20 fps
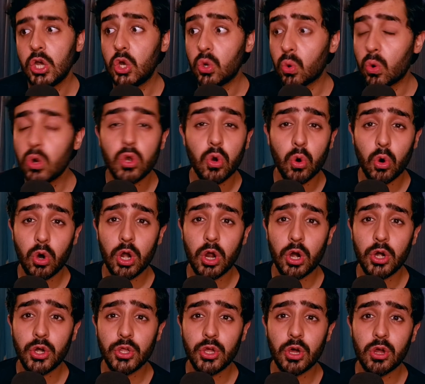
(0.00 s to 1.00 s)
Don't hold
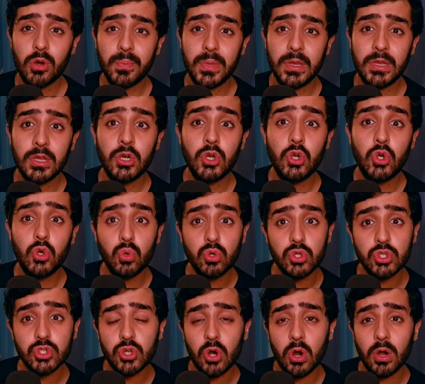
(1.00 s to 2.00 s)
on to your opinion
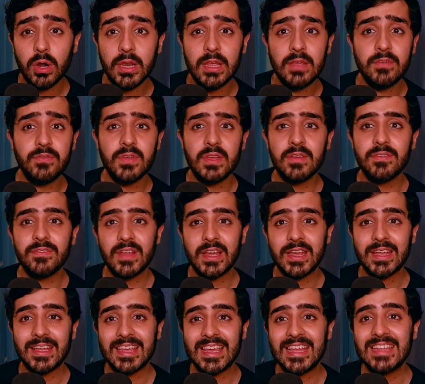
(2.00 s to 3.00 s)
too strongly if
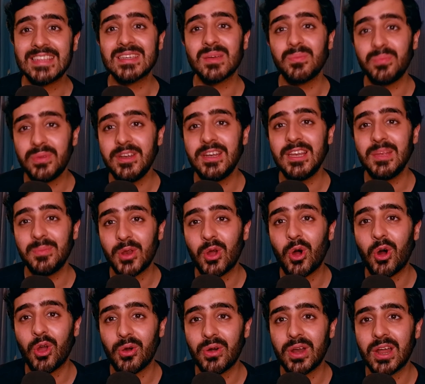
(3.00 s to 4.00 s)
like it's completely
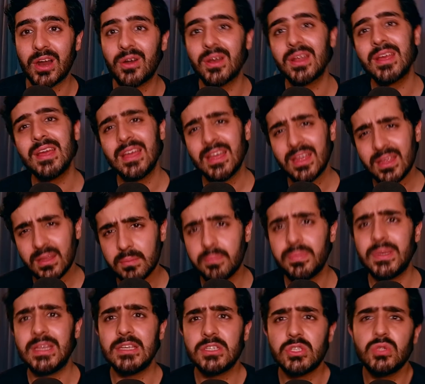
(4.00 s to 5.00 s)
been hollowed out.
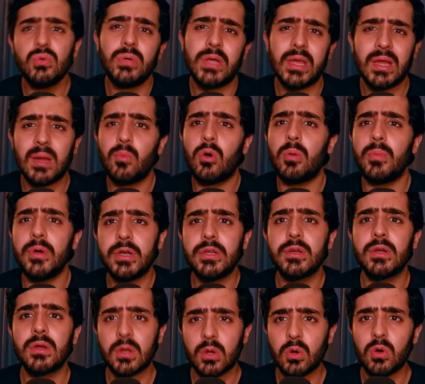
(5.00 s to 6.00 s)
Please do take a moment
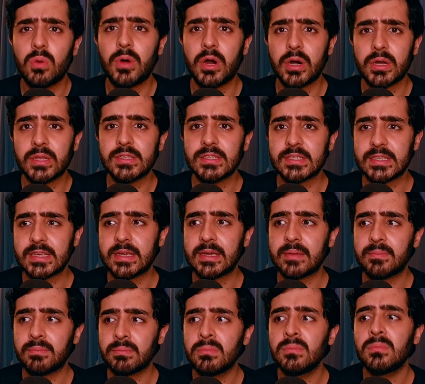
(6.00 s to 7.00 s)
to go about and
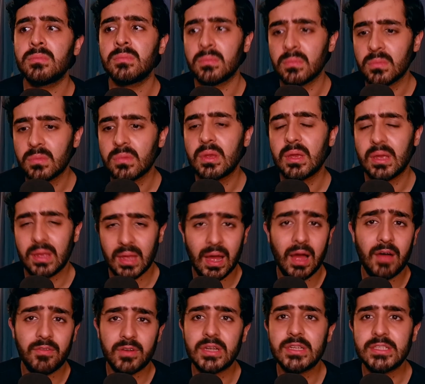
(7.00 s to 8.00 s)
say,
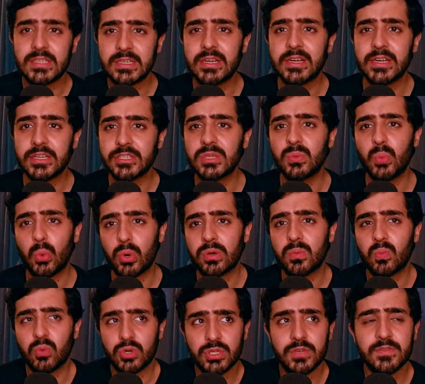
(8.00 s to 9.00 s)
after consideration,
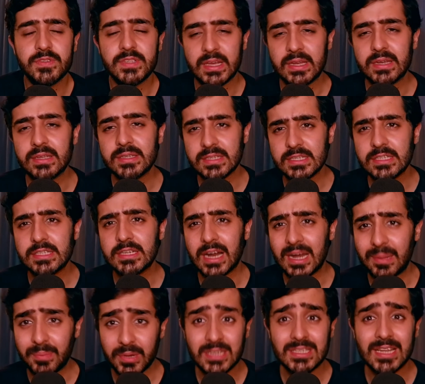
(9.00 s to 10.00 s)
what you've said is
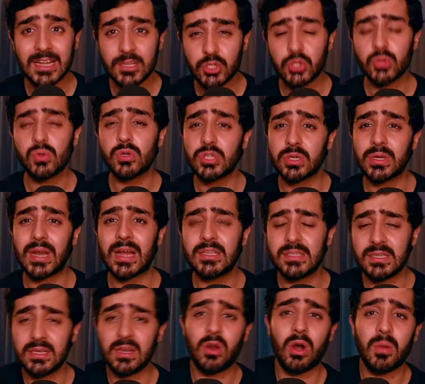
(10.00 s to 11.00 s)
right, because that shows you're
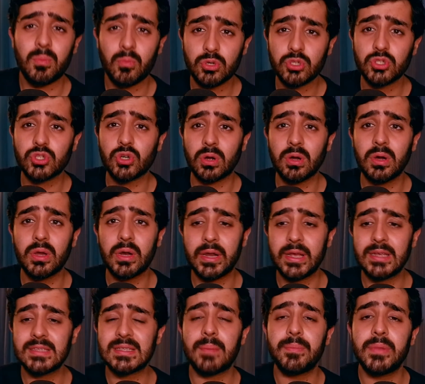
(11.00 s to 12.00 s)
actually a lot more stronger
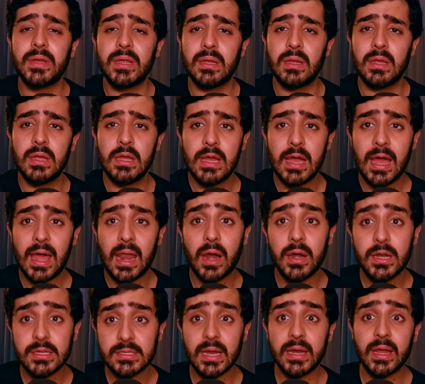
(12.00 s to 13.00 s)
in accepting and
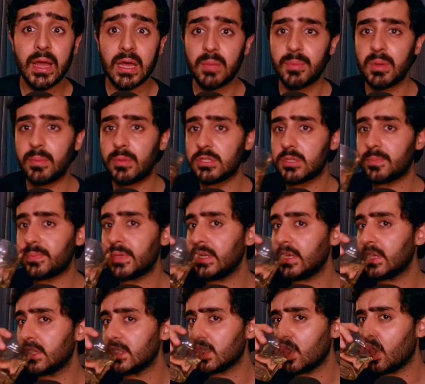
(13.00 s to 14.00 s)
understanding other people's
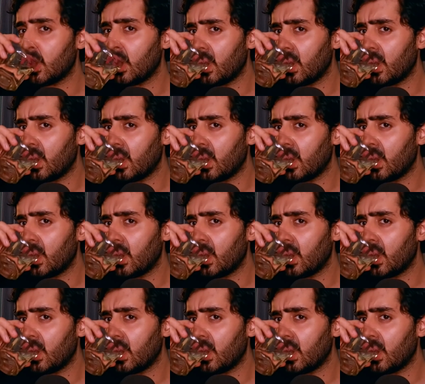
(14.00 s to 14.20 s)
opinions